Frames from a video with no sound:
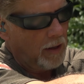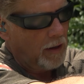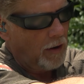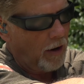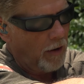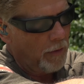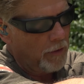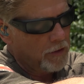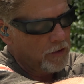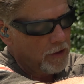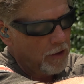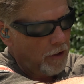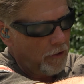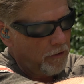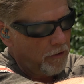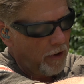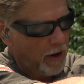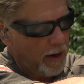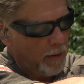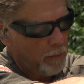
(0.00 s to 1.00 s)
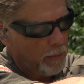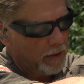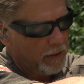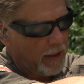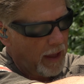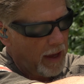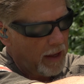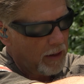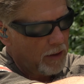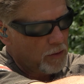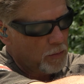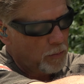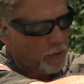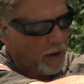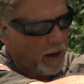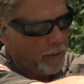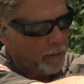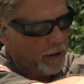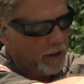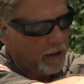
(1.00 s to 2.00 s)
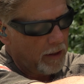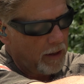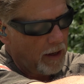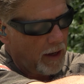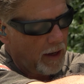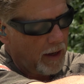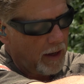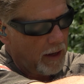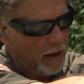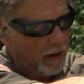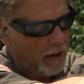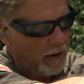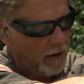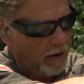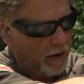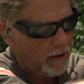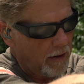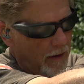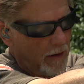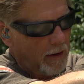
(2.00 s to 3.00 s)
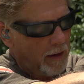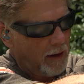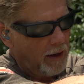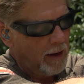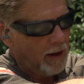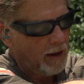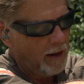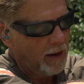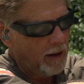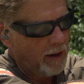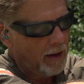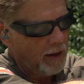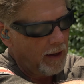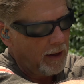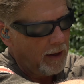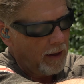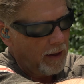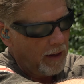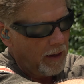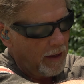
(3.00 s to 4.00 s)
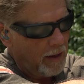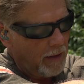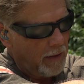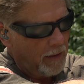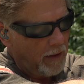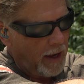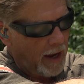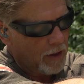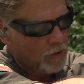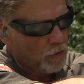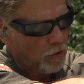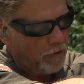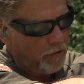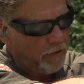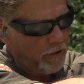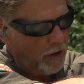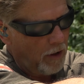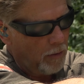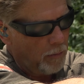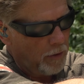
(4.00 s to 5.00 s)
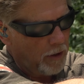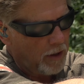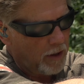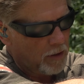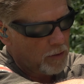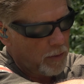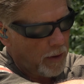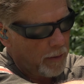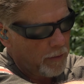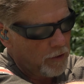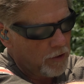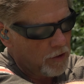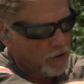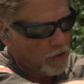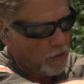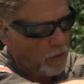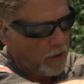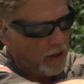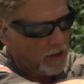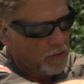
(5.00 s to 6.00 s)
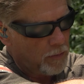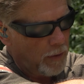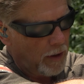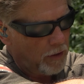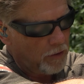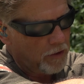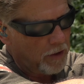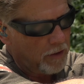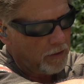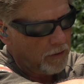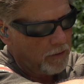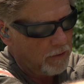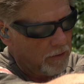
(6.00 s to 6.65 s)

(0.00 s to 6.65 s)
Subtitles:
on the steel frame, but that is probably not the actual filament. It's probably just the way it's melted.